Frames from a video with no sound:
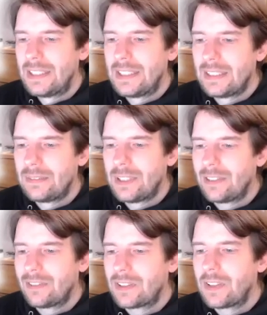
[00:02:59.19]
Uh, we
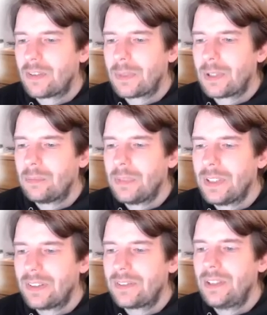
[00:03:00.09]
have a transparent bit
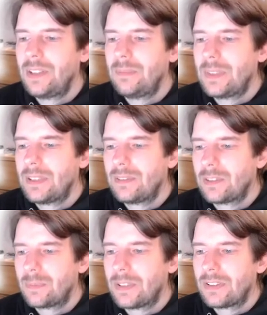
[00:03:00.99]
stream with
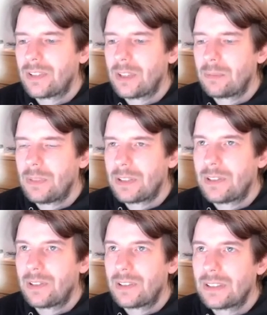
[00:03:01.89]
specified bit
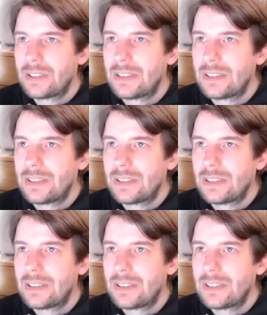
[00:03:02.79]
clock.